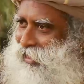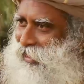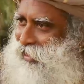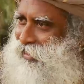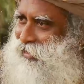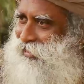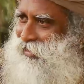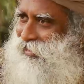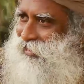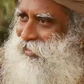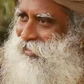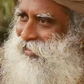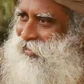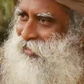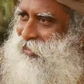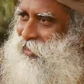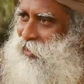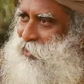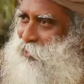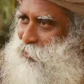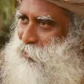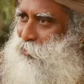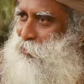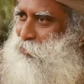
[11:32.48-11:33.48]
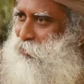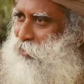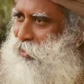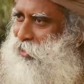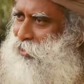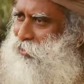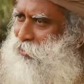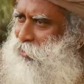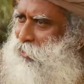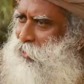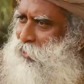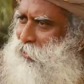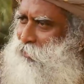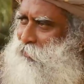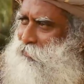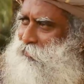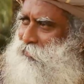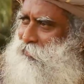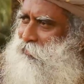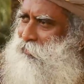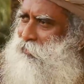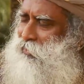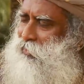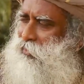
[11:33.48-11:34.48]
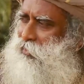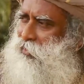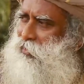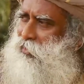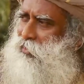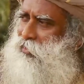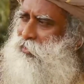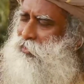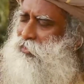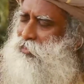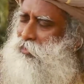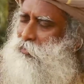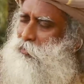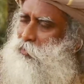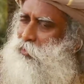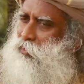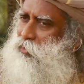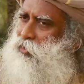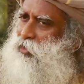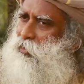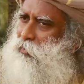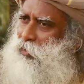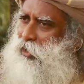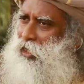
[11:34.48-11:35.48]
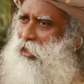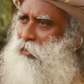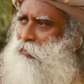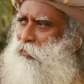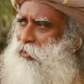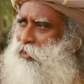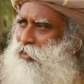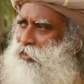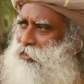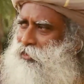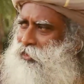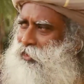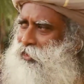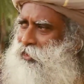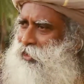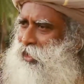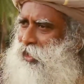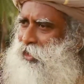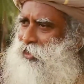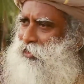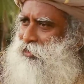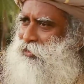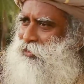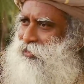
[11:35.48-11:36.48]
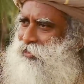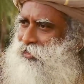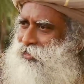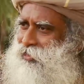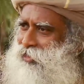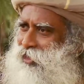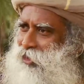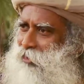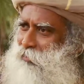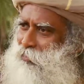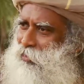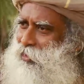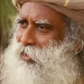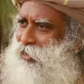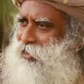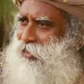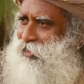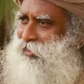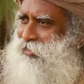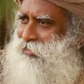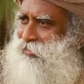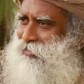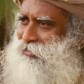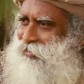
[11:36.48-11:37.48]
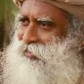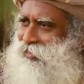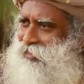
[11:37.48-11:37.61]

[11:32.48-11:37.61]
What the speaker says: then. 2 days off. Suppose the Prime Minister dies, how many days?